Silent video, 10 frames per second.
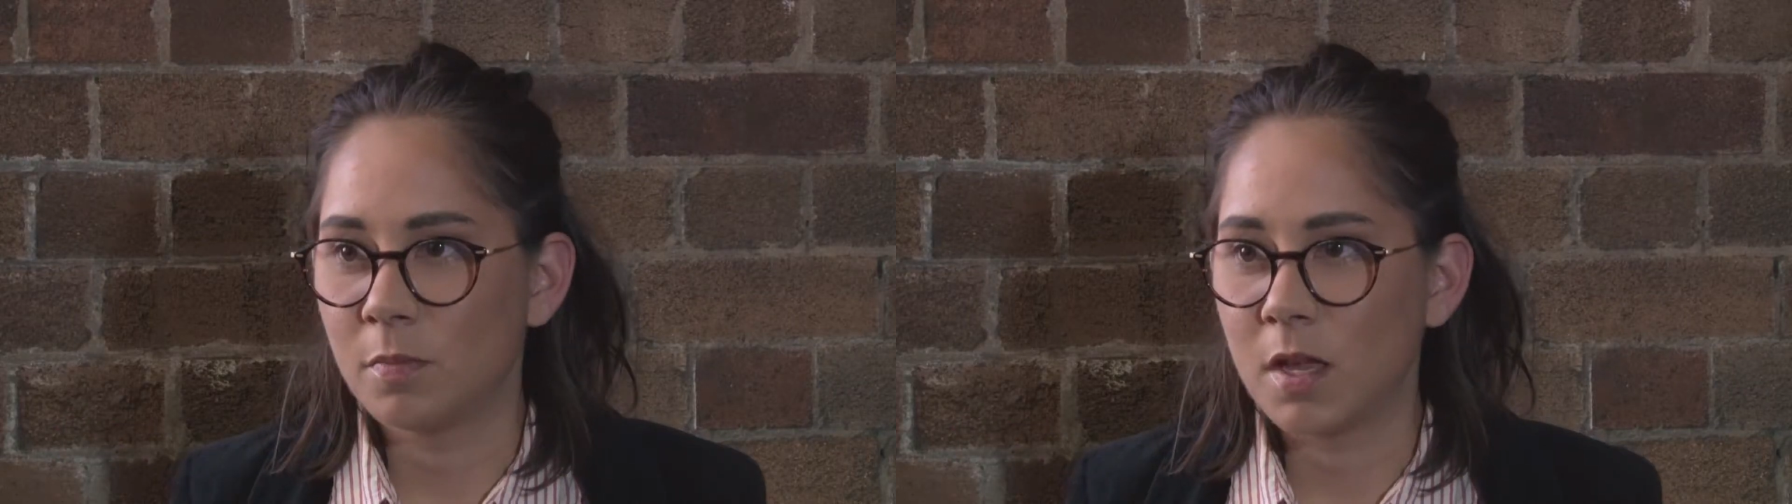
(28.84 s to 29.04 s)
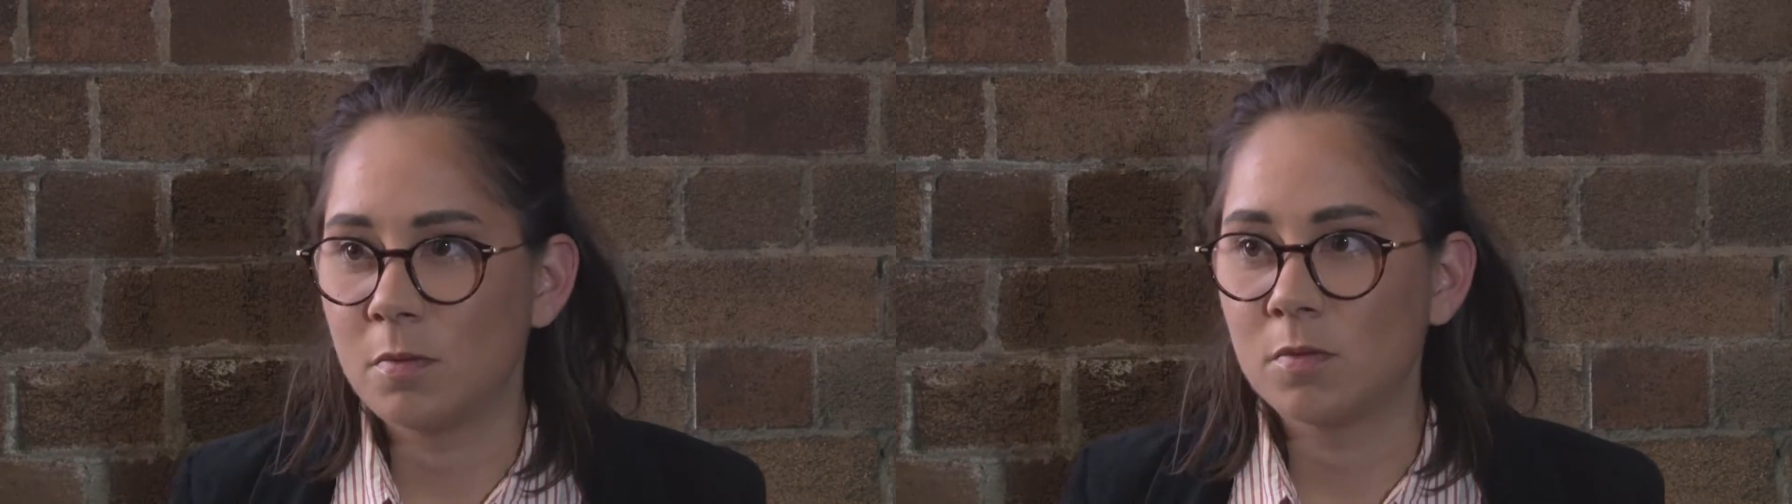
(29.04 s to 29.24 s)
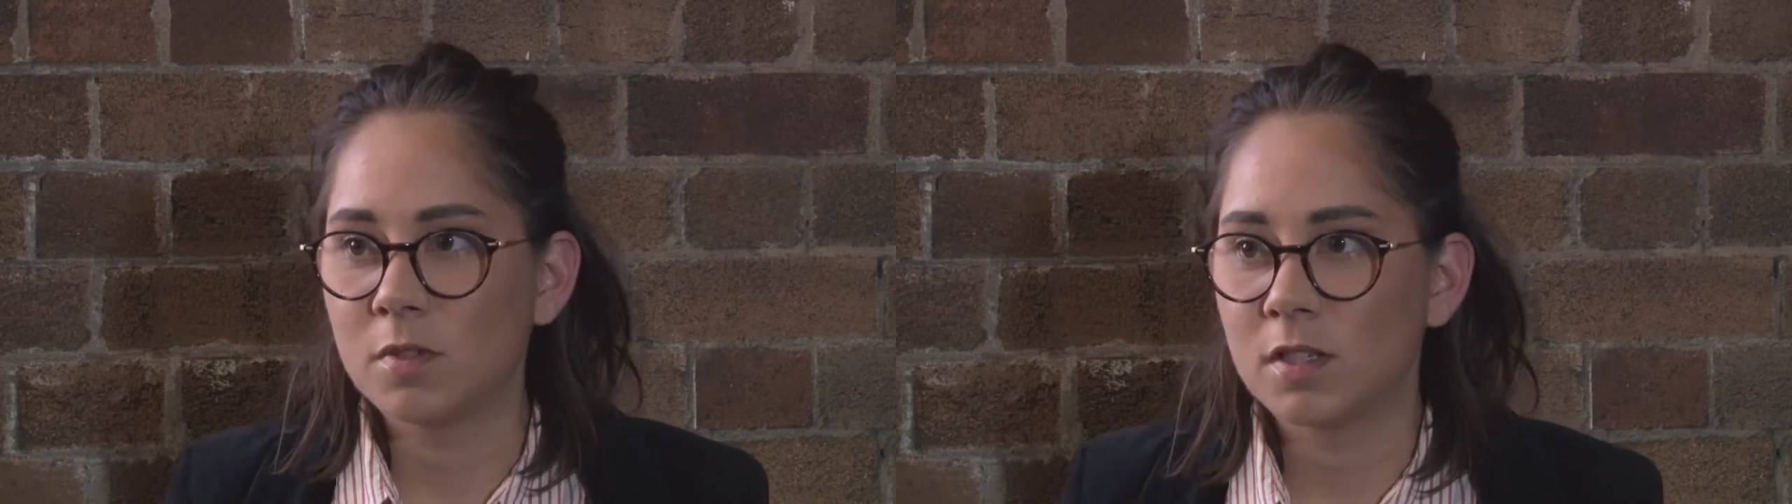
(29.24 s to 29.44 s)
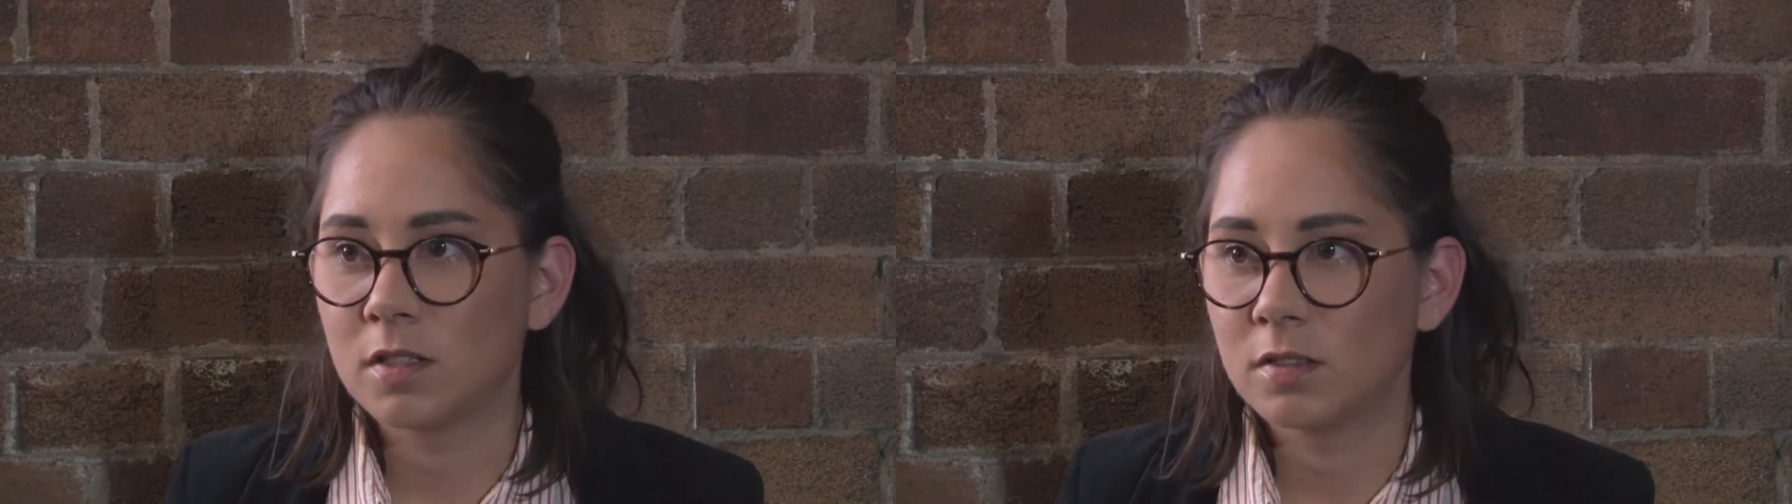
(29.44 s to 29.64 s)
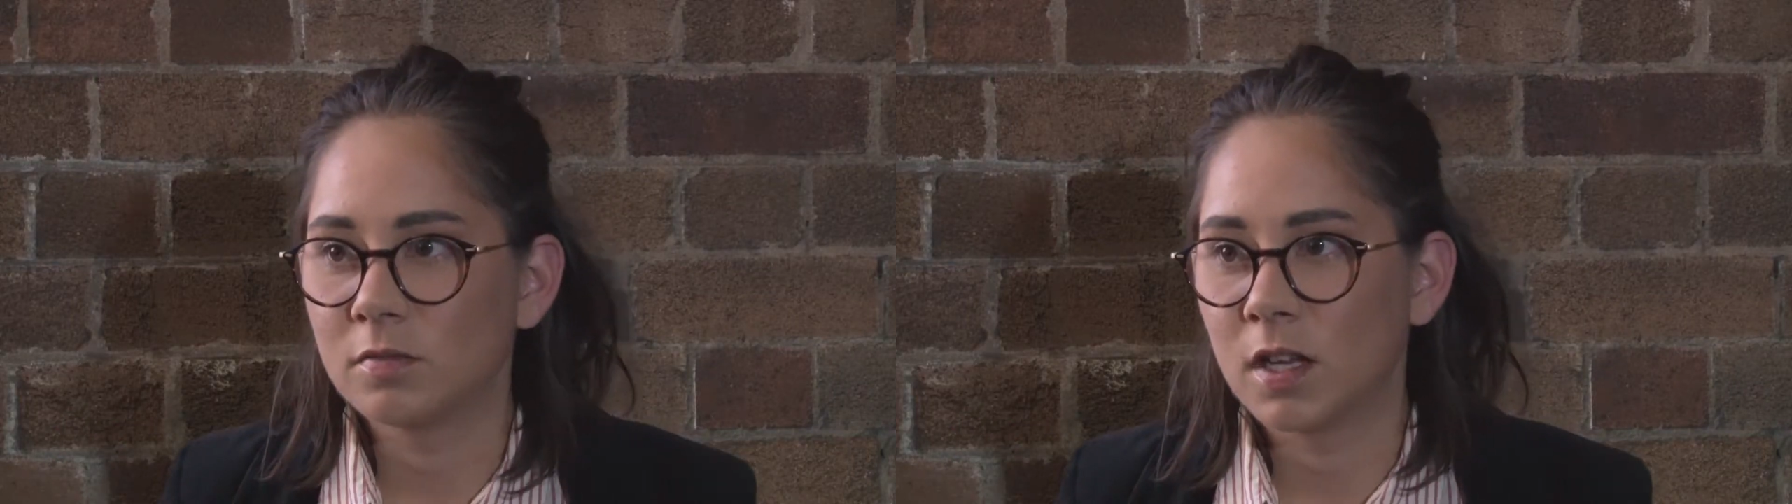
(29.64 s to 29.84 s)
people
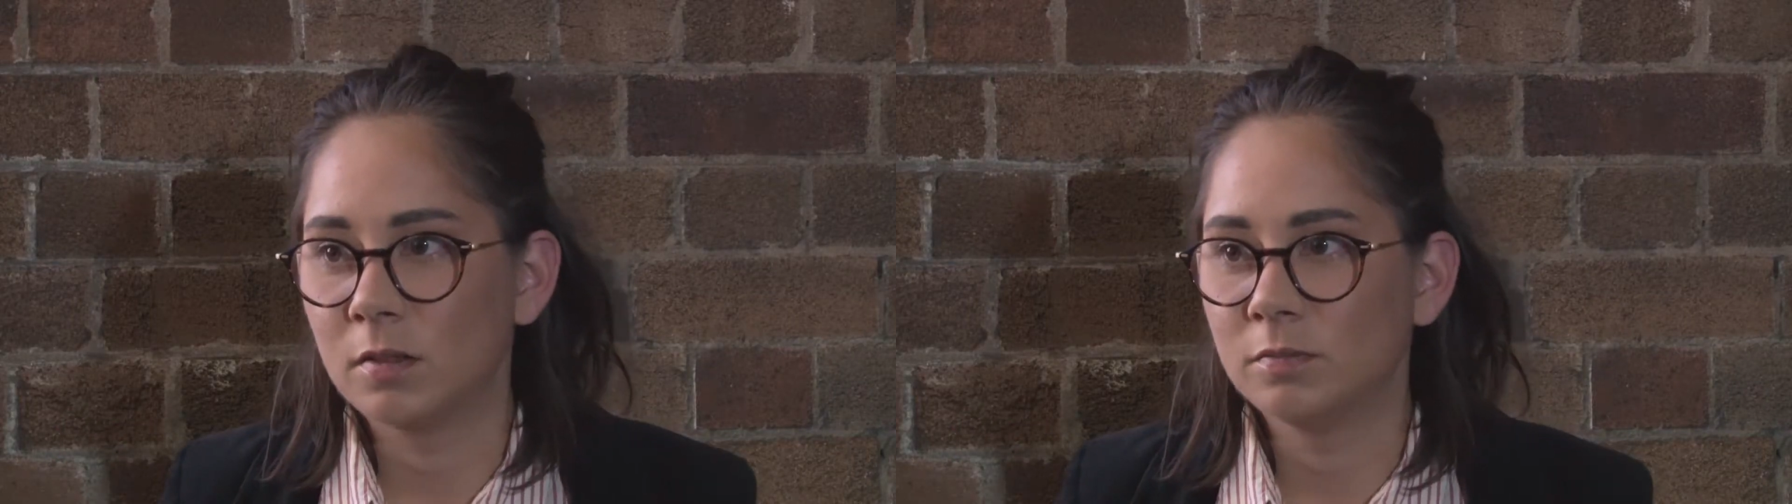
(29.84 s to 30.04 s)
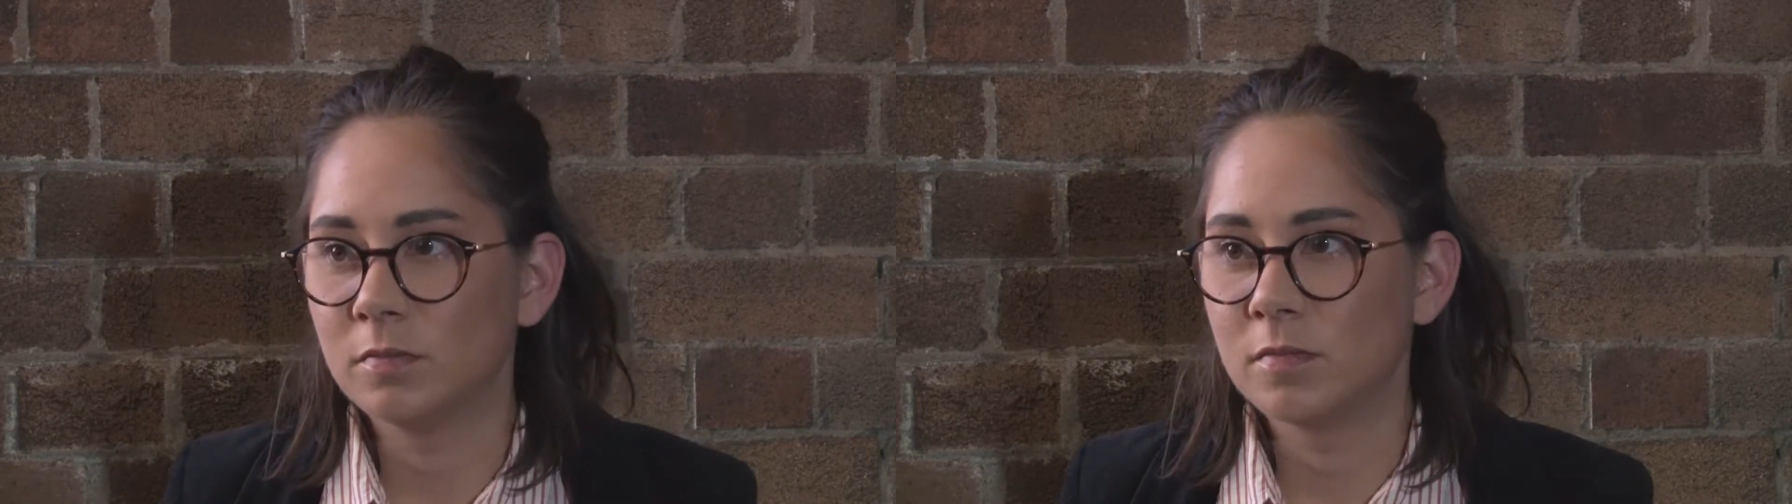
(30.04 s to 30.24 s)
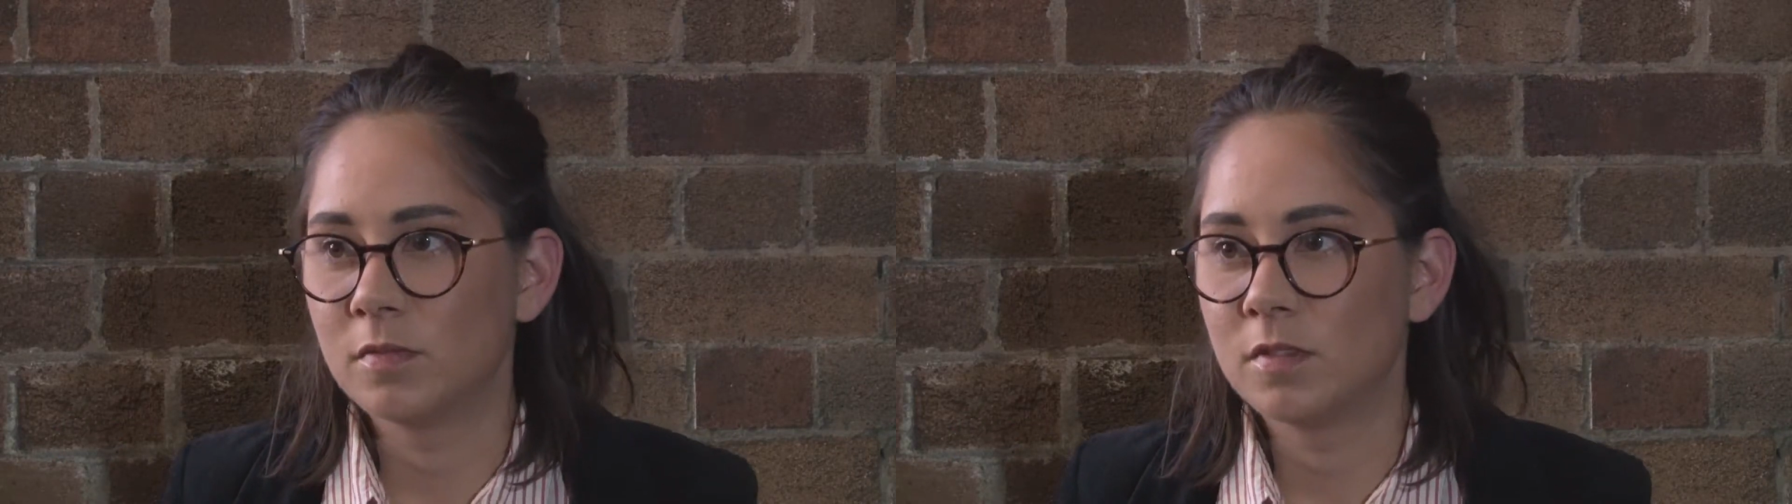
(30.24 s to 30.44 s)
to